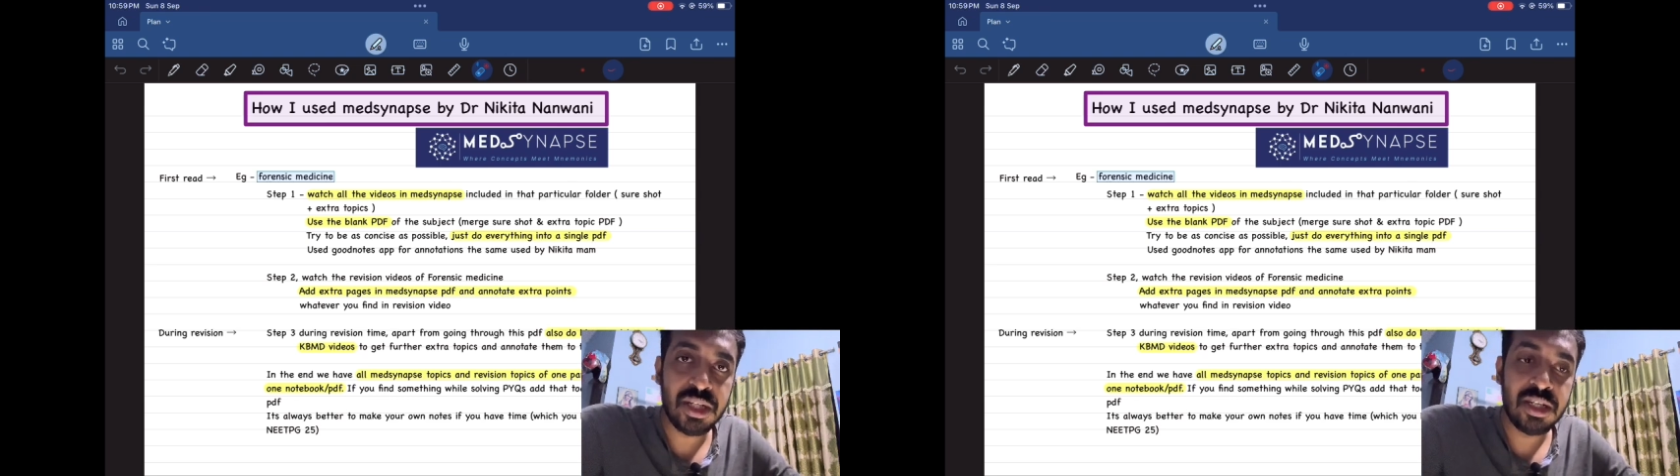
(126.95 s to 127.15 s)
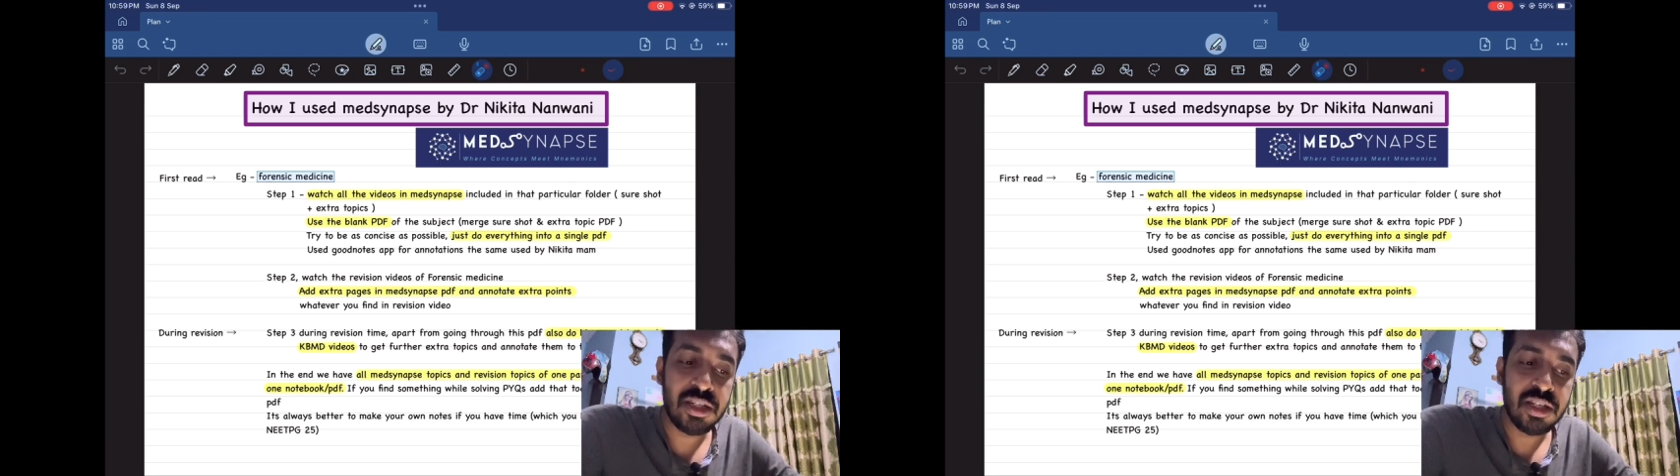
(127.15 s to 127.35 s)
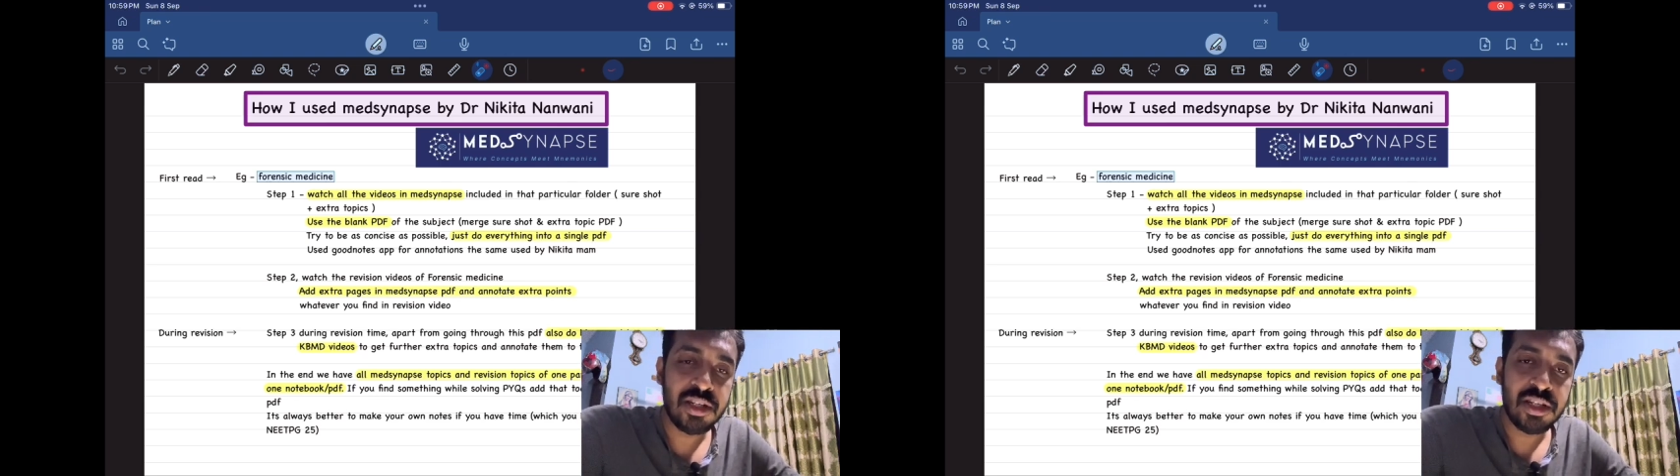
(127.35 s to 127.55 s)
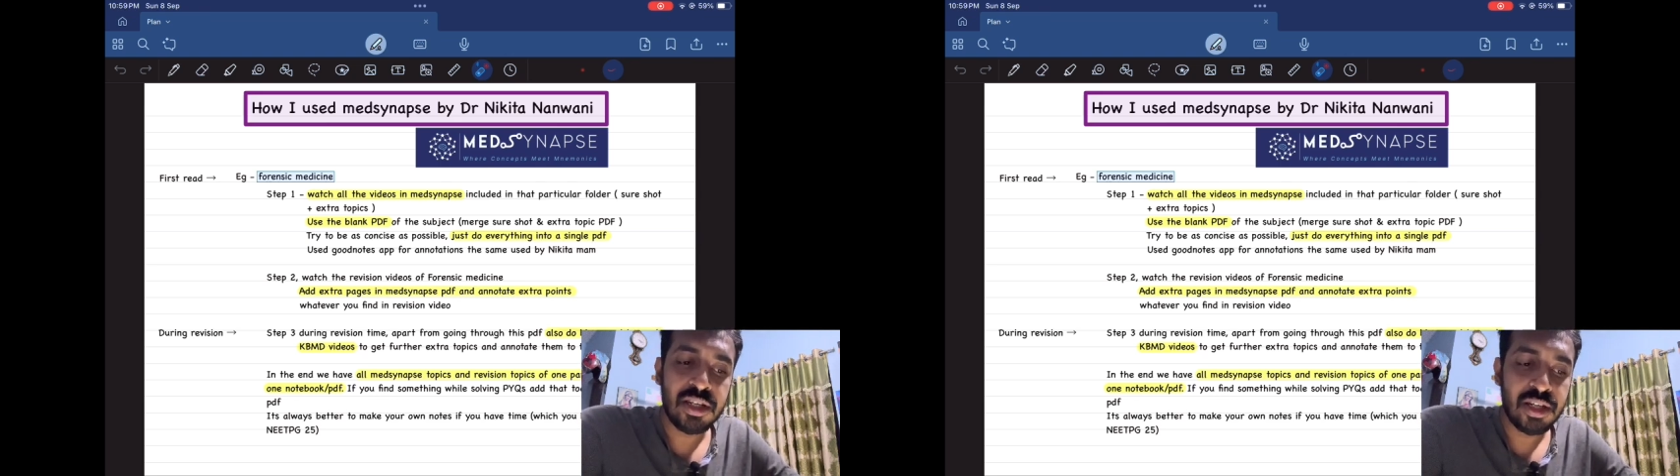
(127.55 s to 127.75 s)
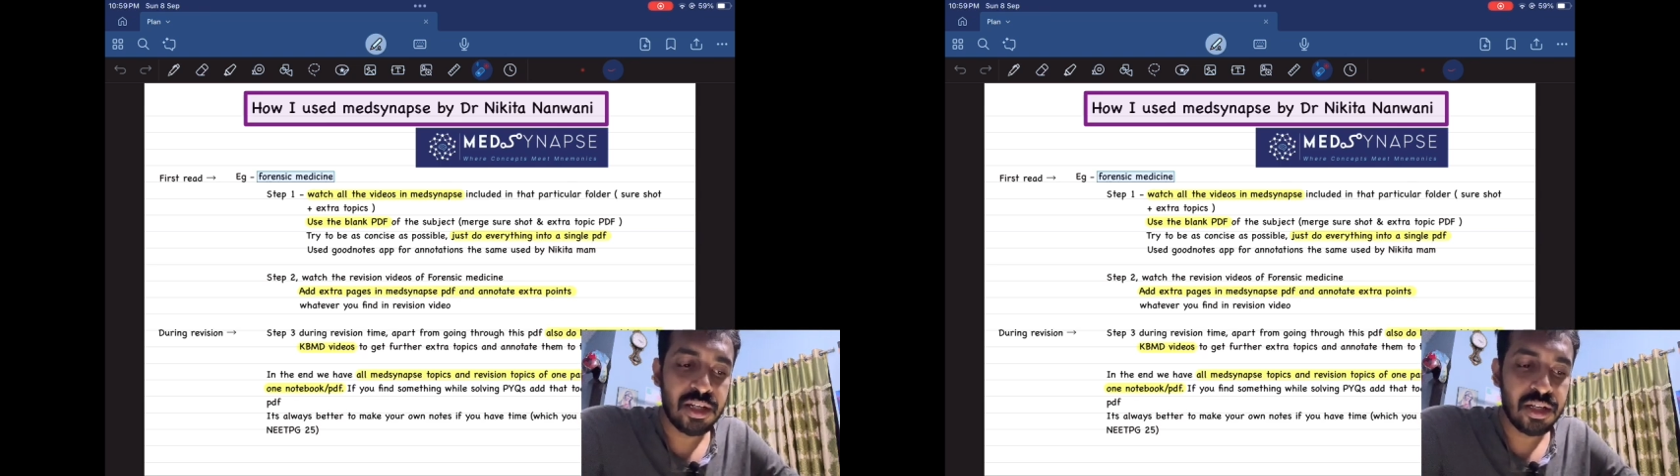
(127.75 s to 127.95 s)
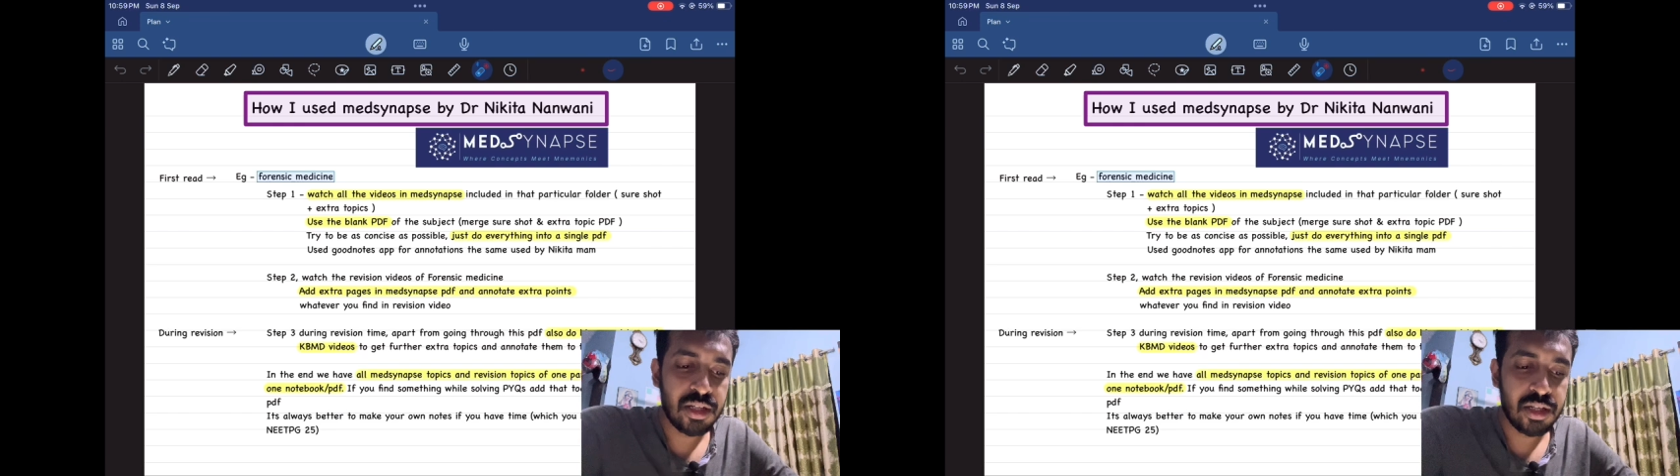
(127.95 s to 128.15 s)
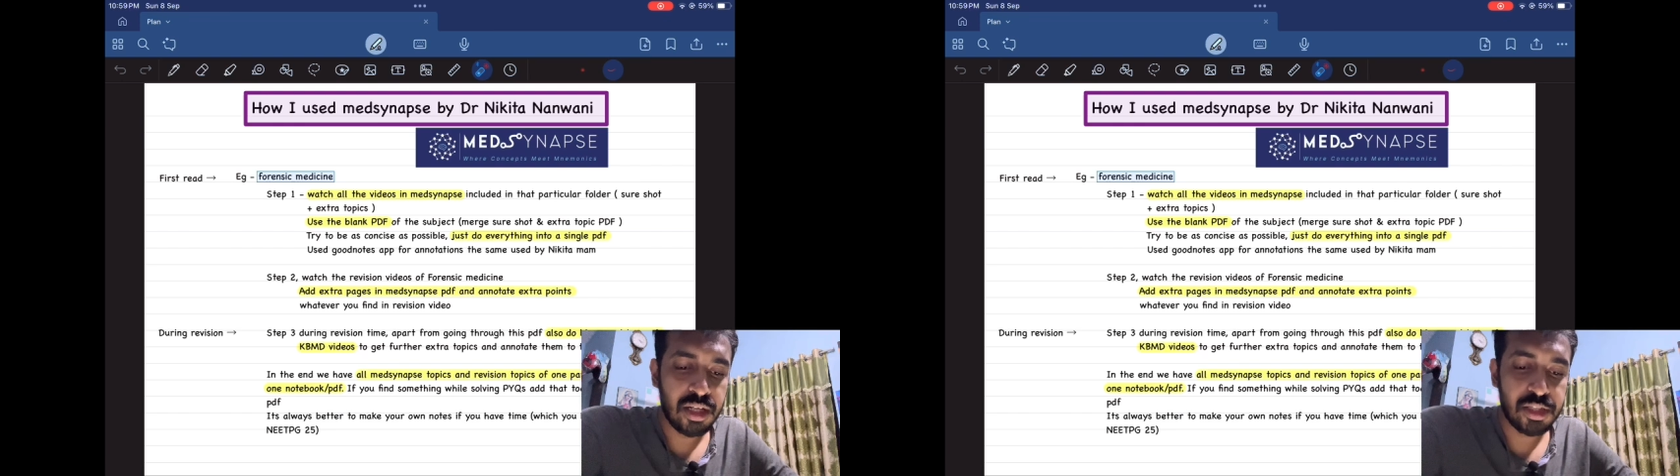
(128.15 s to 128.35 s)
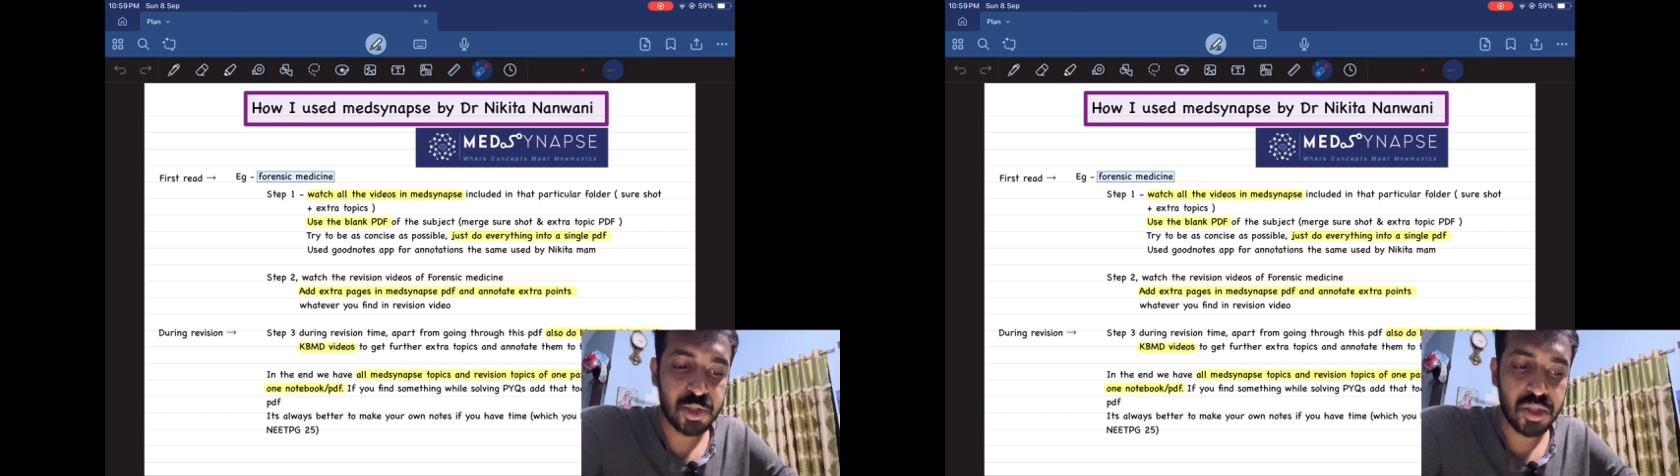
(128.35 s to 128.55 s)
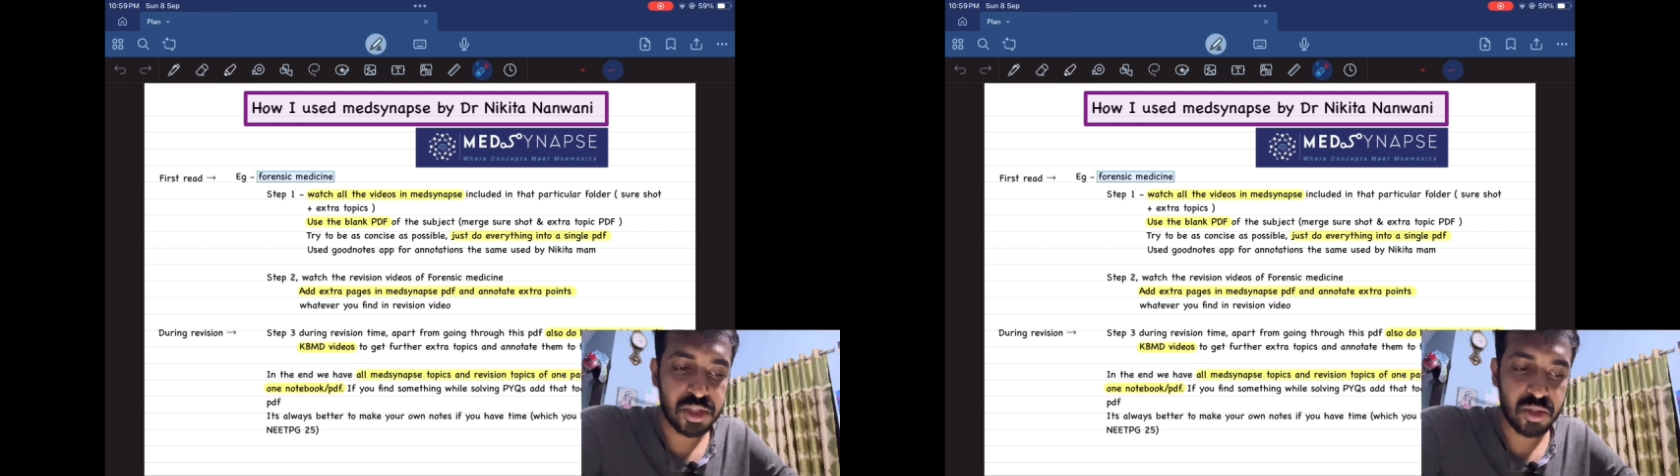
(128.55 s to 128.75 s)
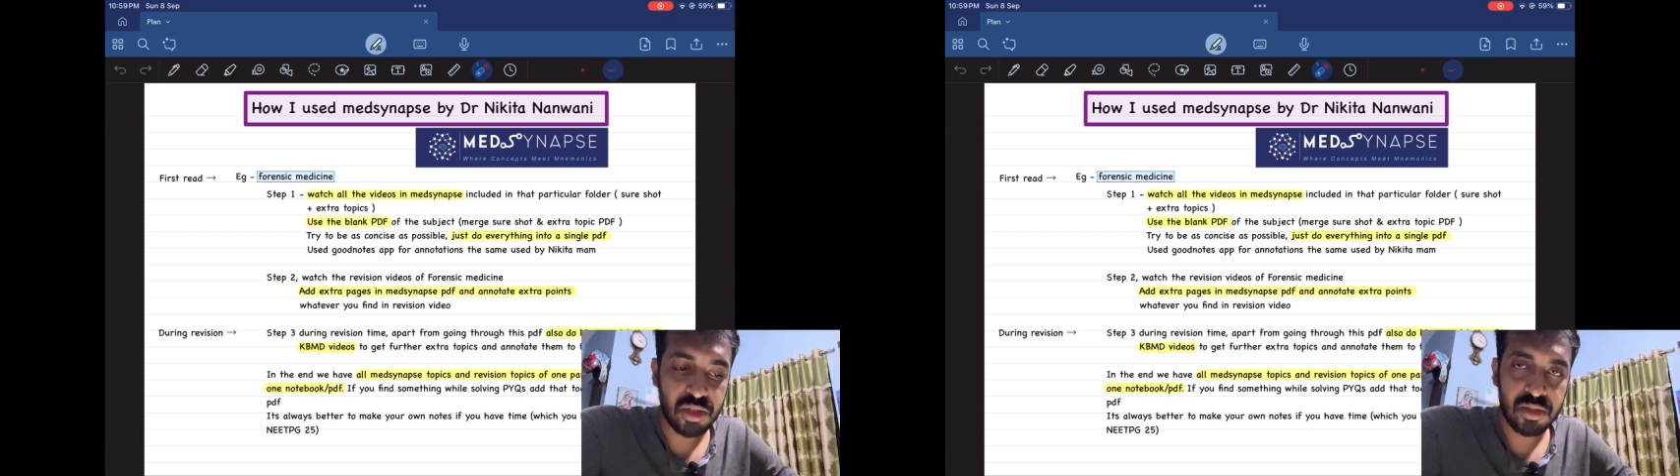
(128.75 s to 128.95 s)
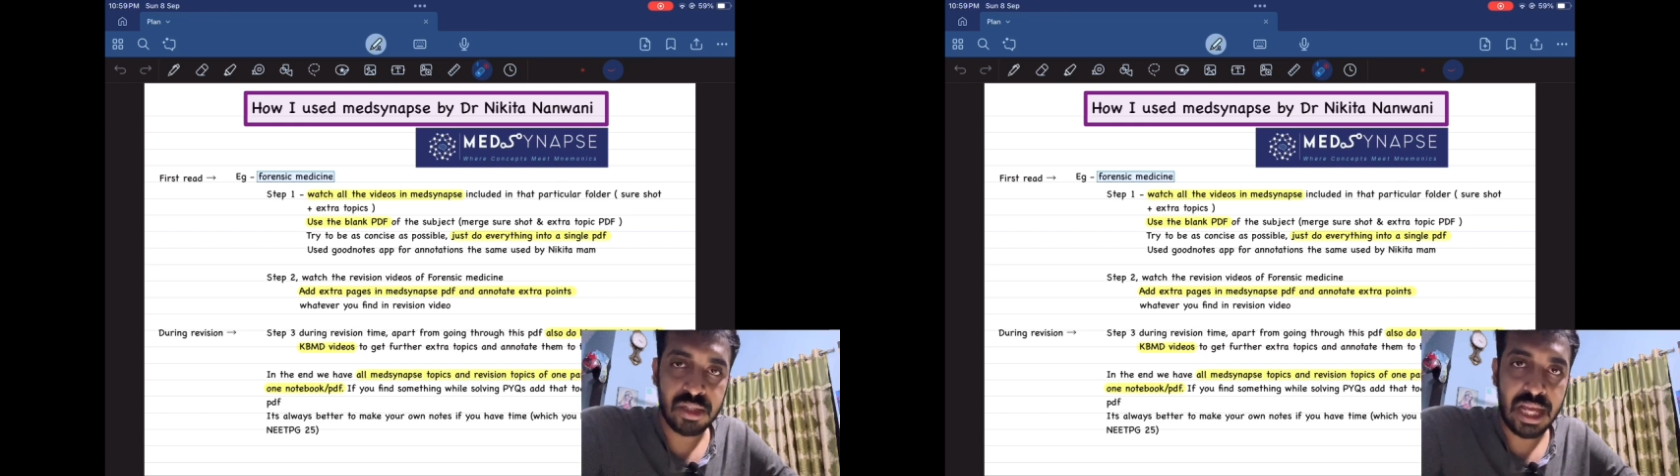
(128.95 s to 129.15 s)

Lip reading: the sure shot.